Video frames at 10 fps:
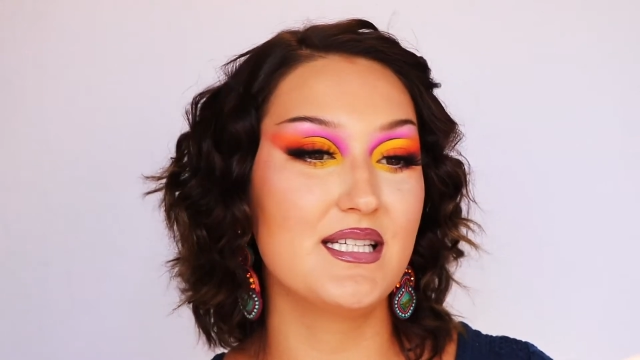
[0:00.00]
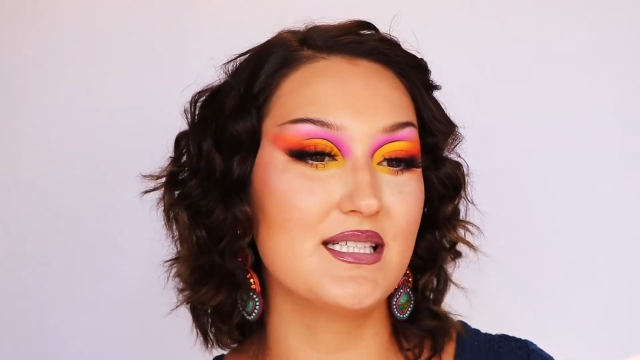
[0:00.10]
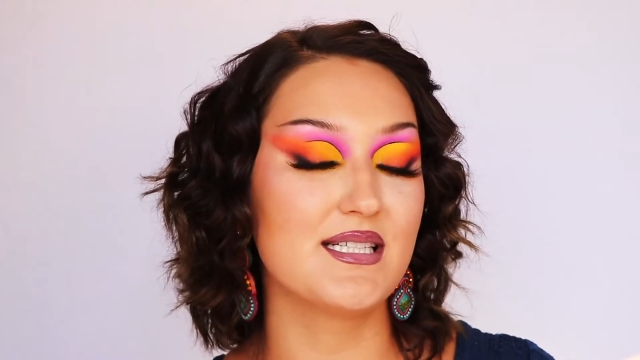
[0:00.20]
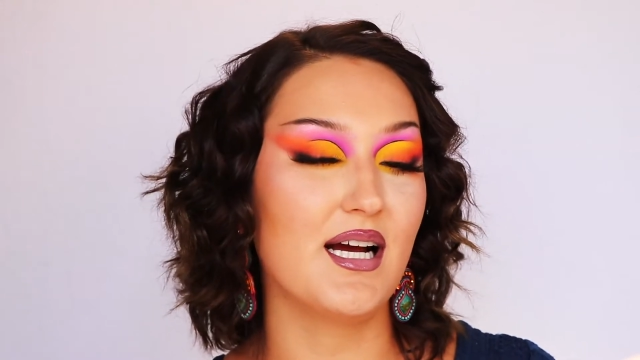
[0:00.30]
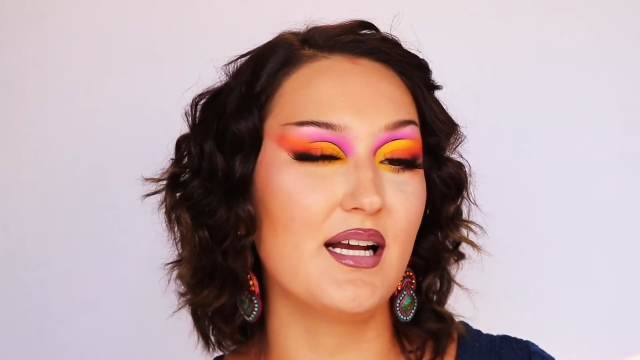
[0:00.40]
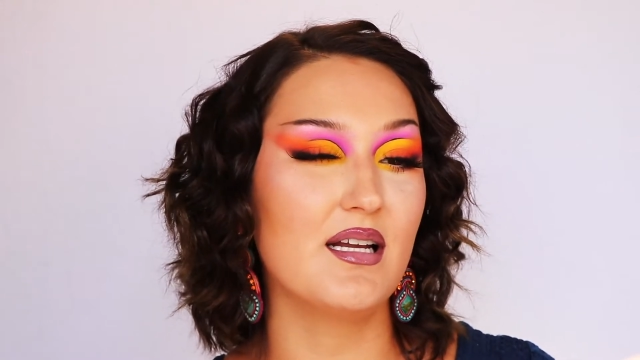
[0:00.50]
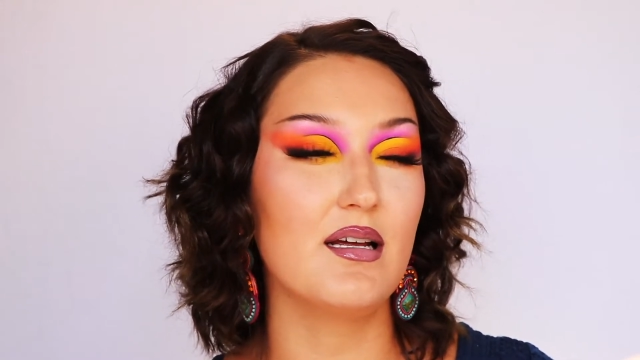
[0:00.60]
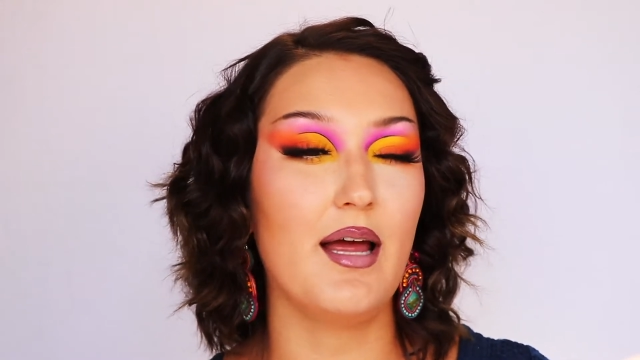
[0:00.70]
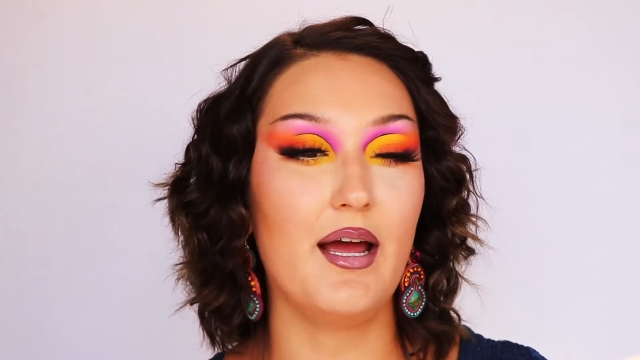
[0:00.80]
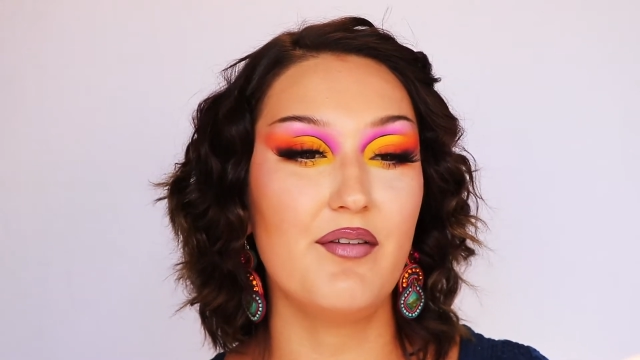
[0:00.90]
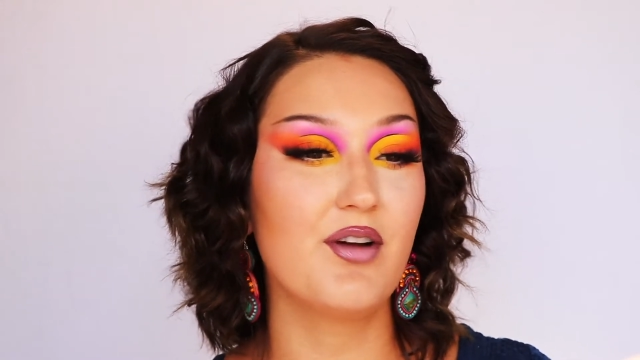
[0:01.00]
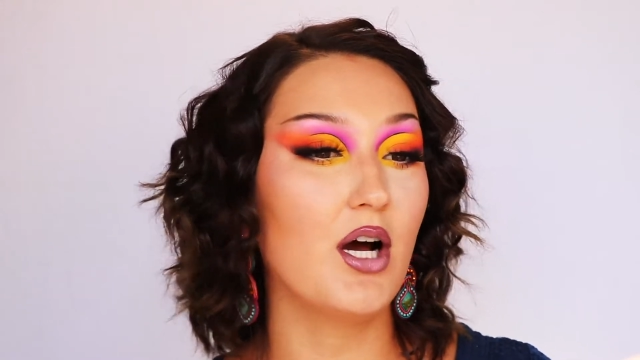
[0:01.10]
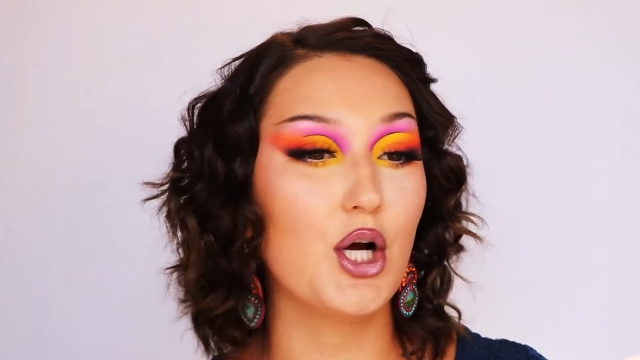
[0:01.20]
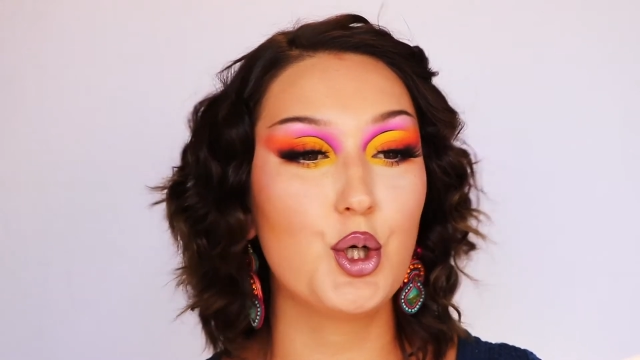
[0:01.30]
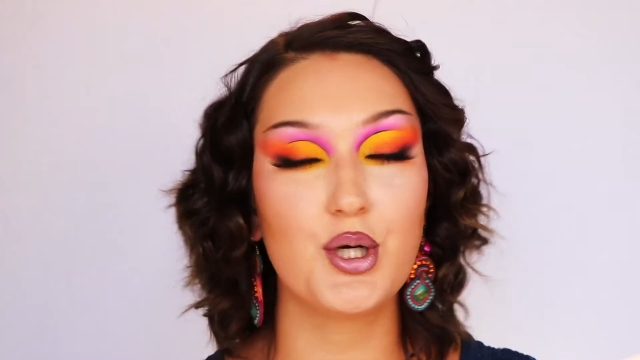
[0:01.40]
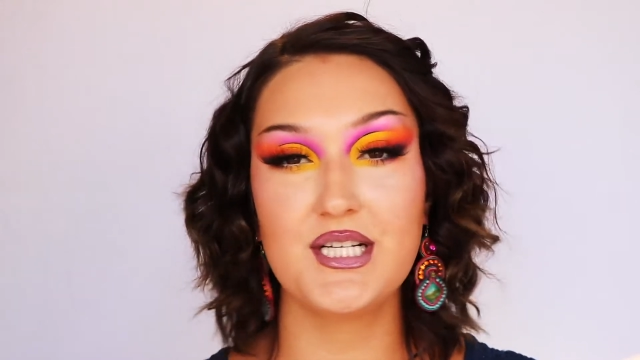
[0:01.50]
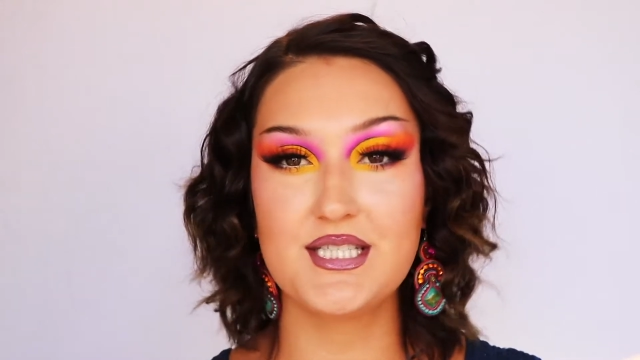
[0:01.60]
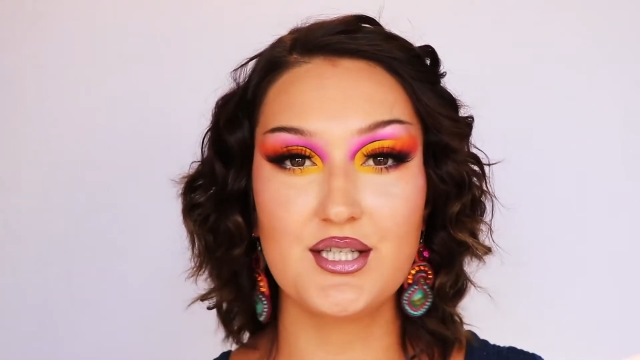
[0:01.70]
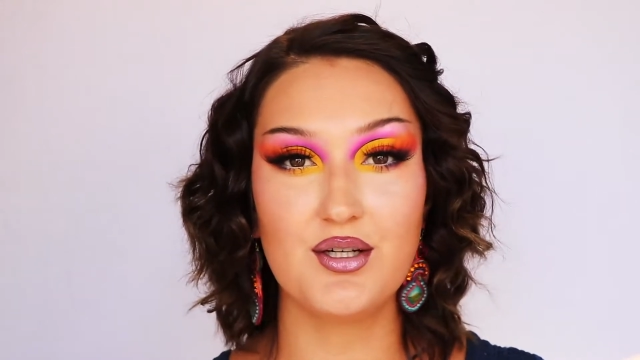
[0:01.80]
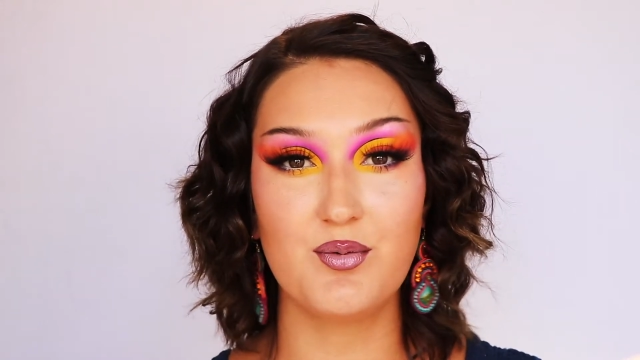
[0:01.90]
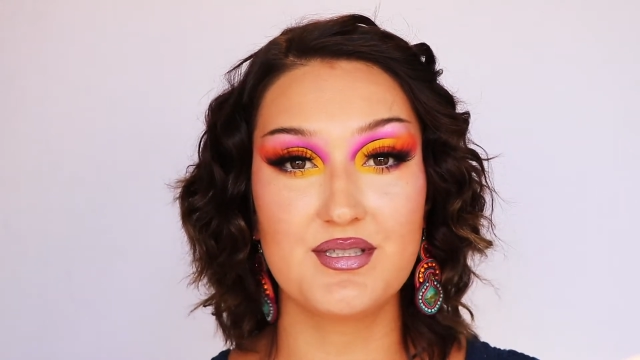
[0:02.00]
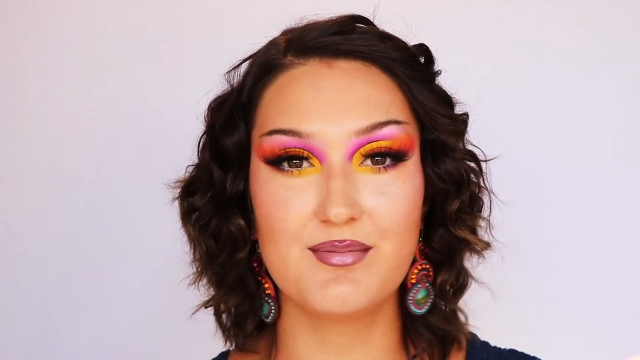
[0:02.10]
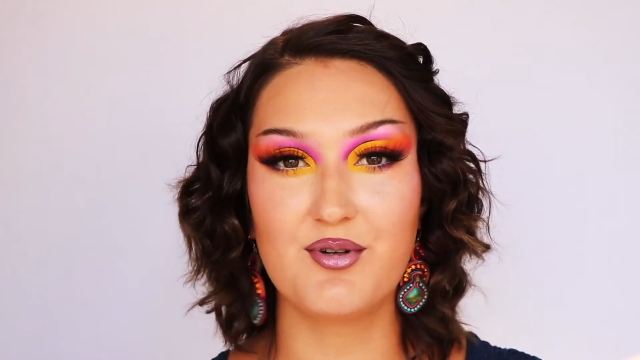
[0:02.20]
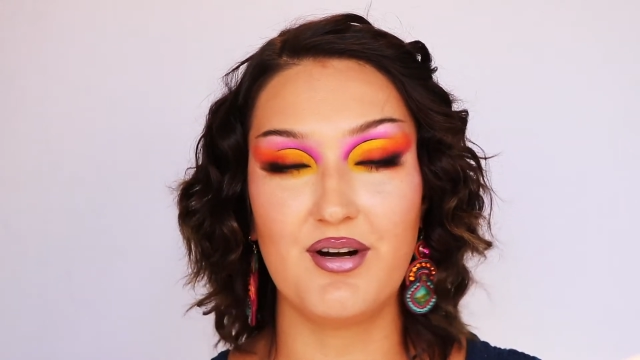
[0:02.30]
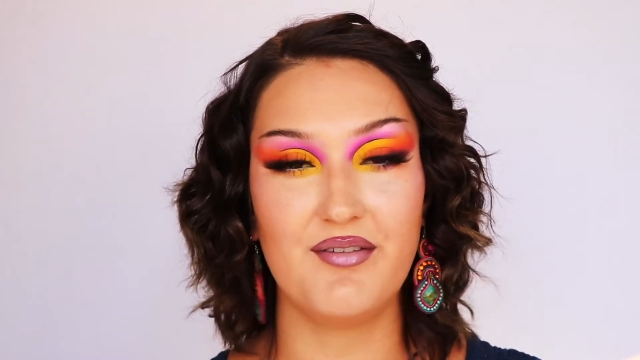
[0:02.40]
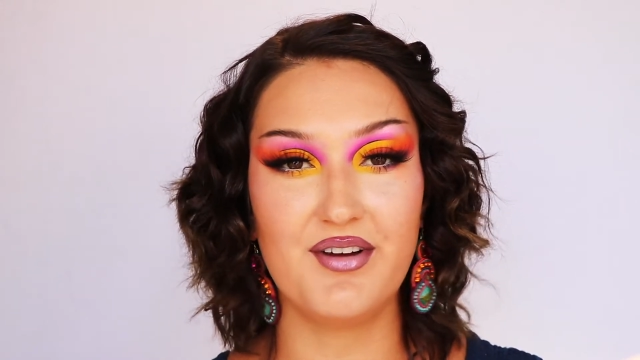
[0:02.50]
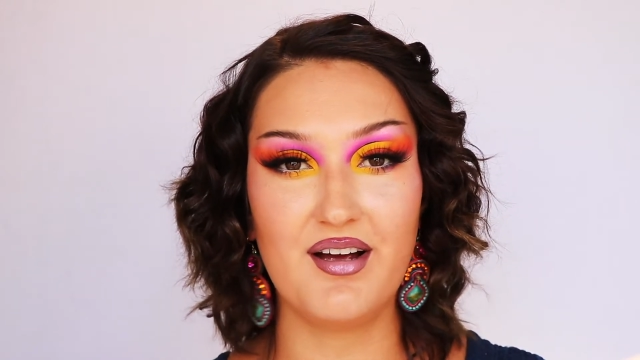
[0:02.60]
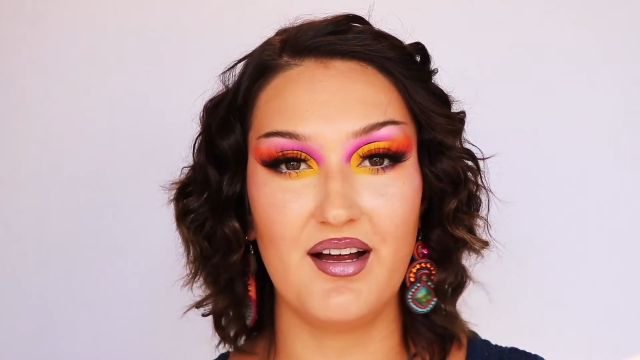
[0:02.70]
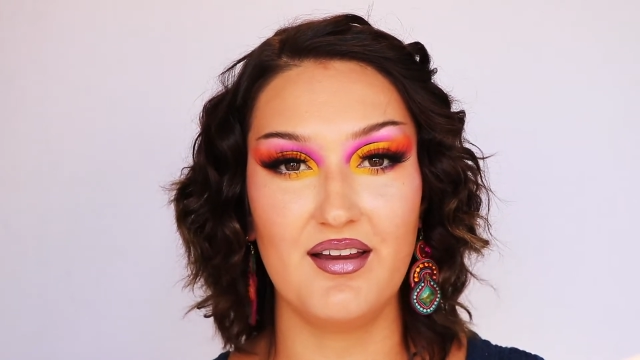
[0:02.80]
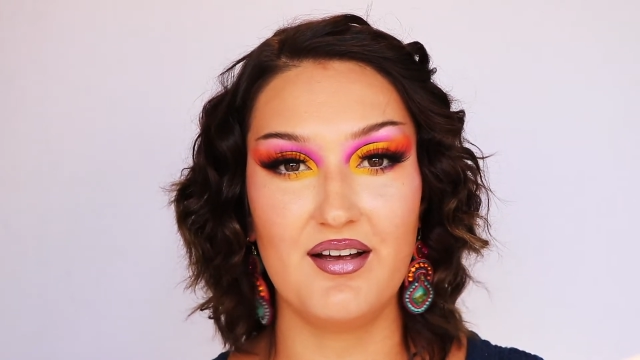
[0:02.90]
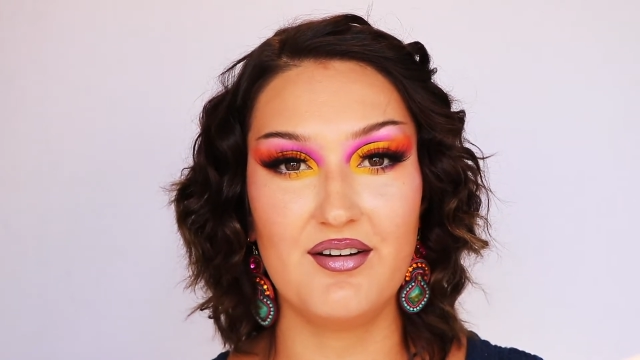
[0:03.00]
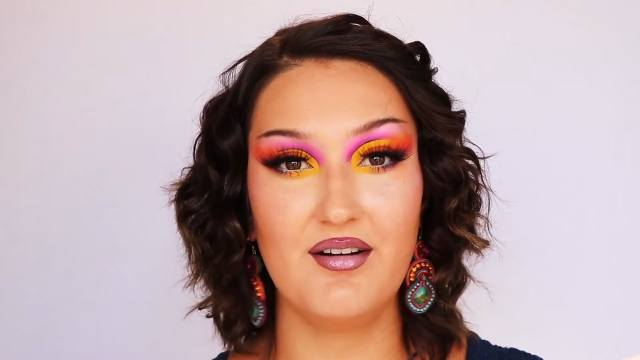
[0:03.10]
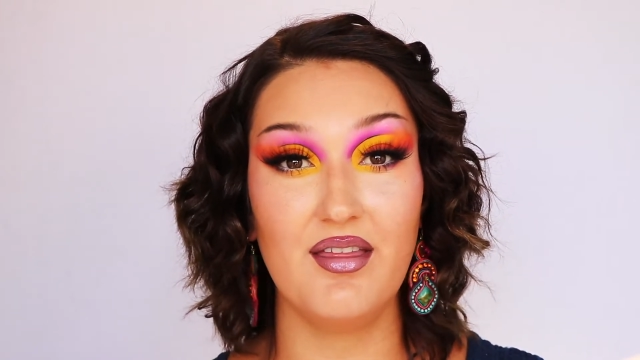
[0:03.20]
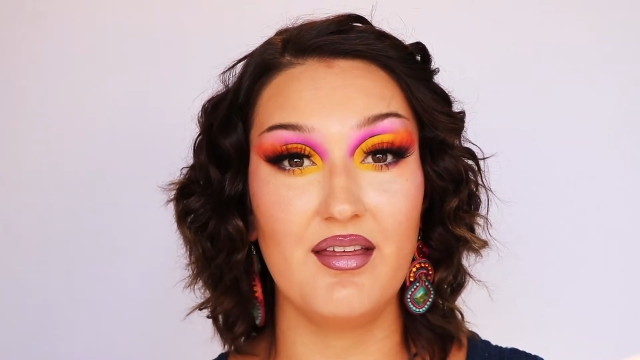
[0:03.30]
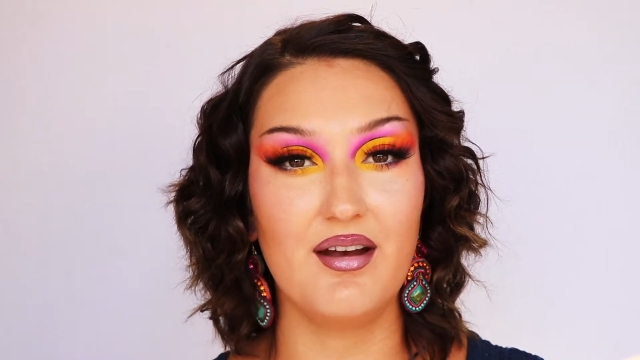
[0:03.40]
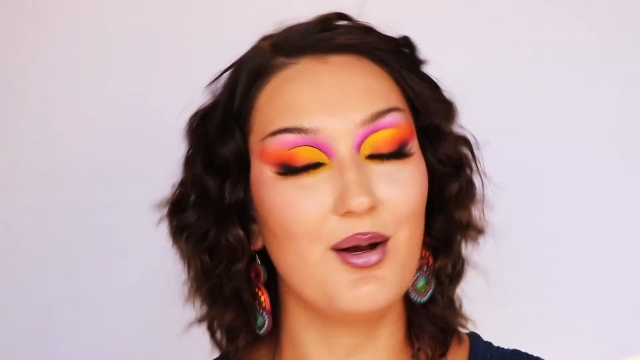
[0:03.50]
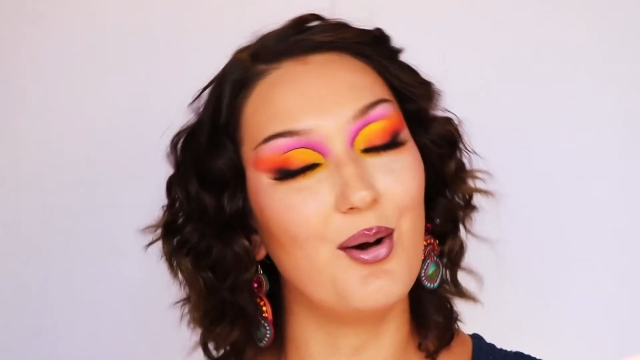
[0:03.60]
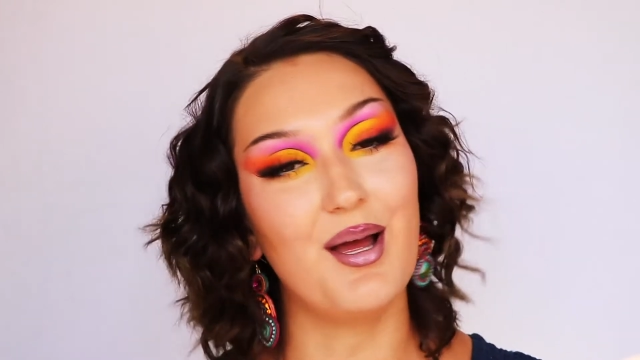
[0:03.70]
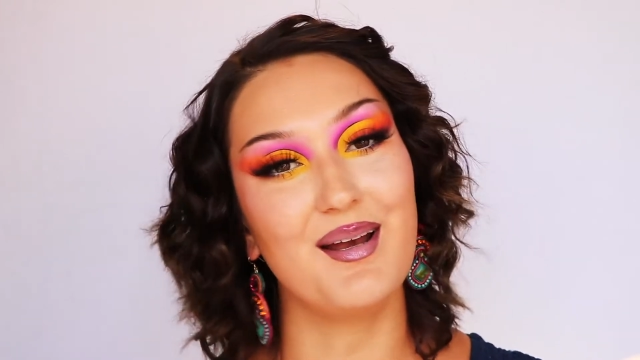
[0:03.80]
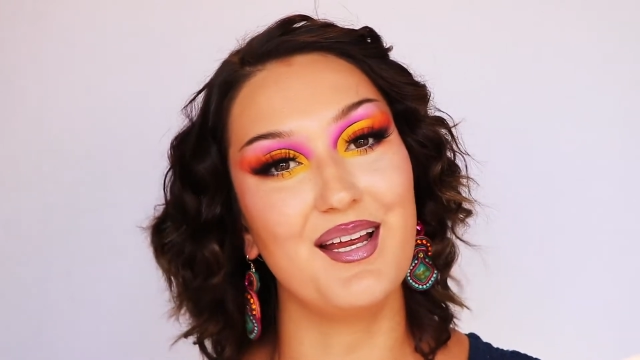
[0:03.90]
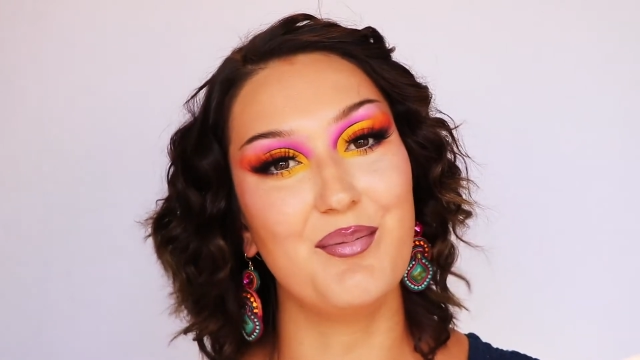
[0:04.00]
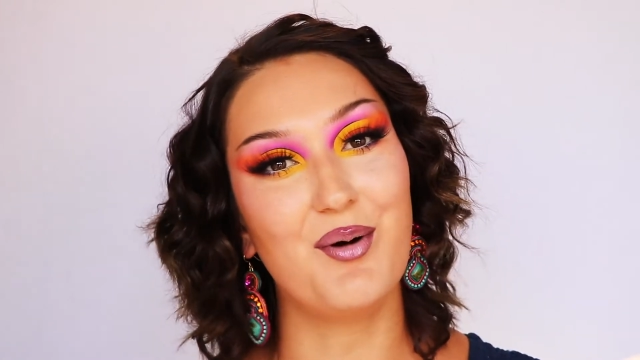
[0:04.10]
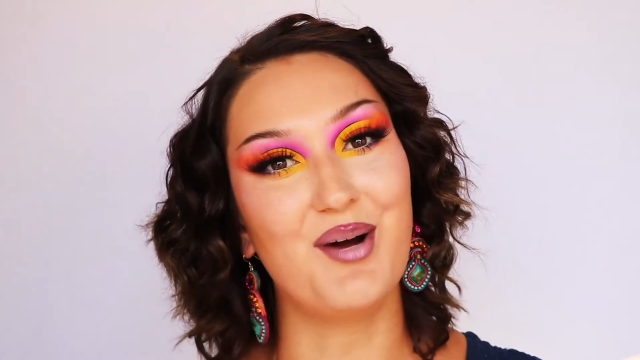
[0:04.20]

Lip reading: this kind of half-cut crease look with some graphic eyeliner, then go ahead and keep on